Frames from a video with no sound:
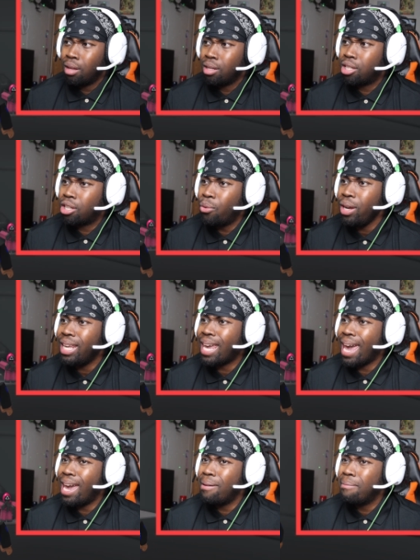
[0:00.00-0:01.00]
Squid
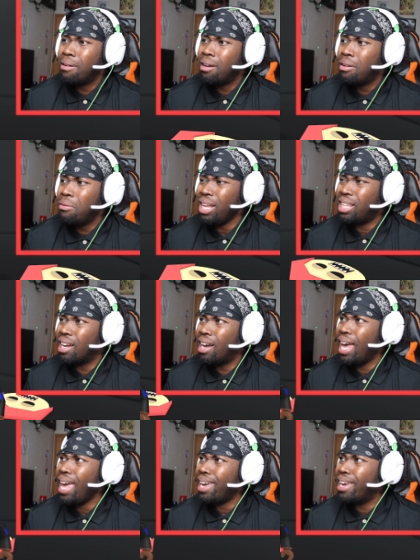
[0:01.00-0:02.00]
Game. What the
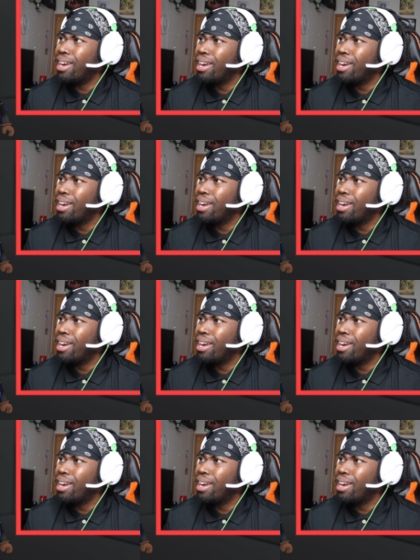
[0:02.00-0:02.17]
heck?